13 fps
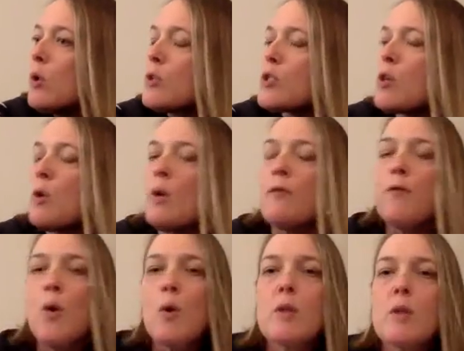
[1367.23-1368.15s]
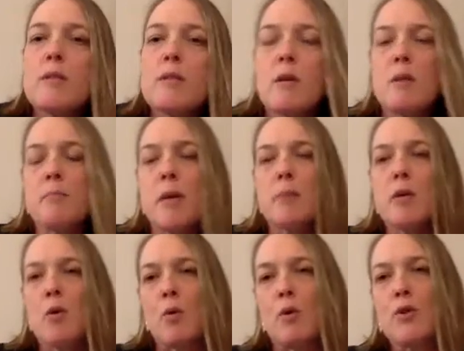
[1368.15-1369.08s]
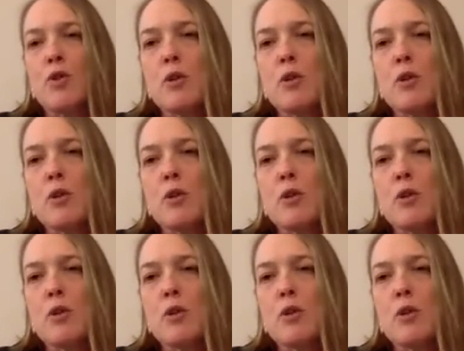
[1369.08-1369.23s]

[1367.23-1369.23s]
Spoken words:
So a foal is a baby horse.